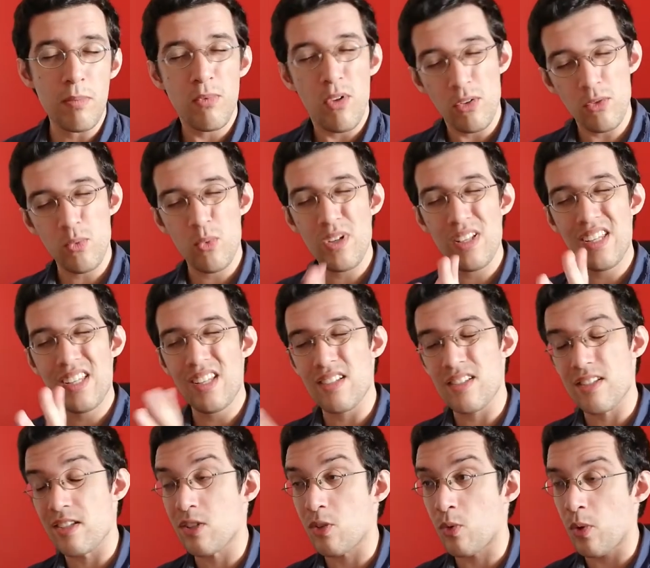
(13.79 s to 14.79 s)
not really the
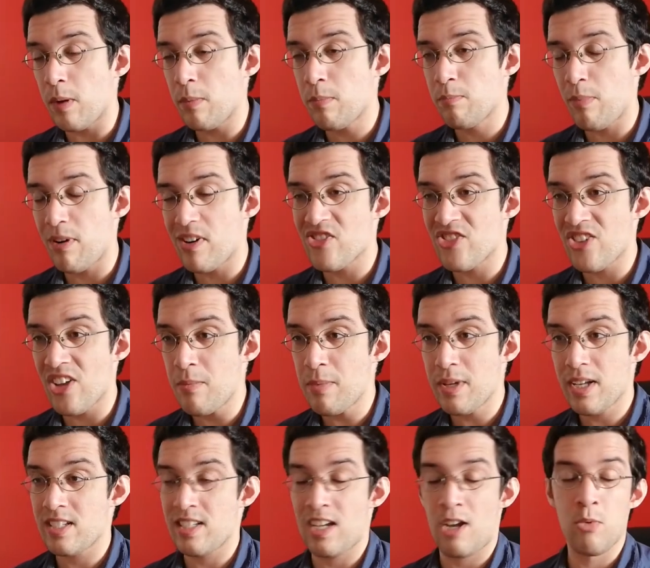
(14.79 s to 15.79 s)
script per se,
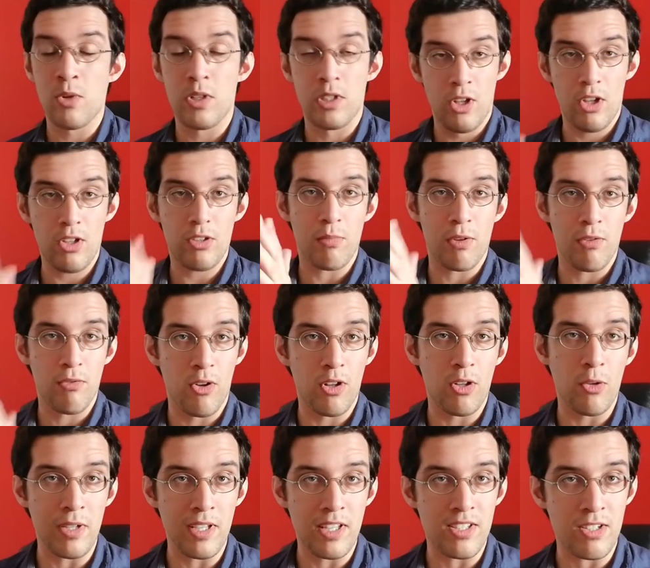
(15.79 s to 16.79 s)
because I will not be
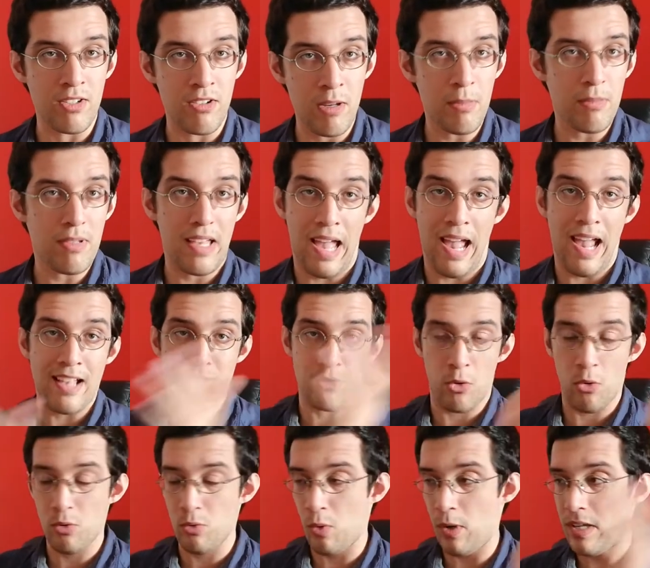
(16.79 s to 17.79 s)
following a script, as
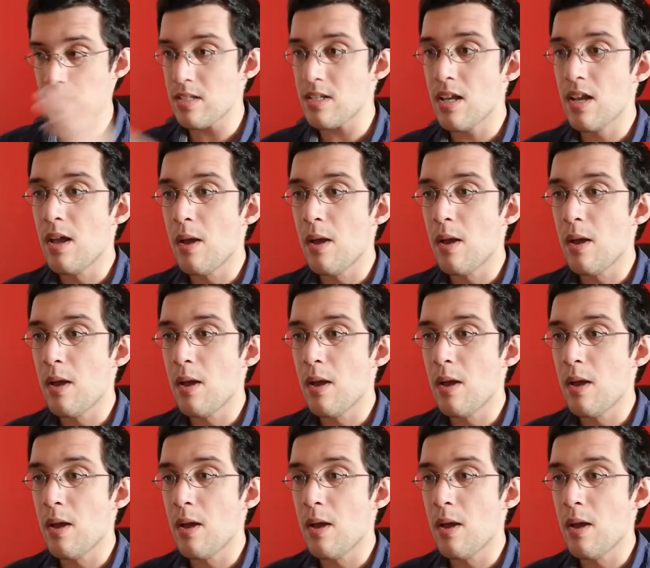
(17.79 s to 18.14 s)
always,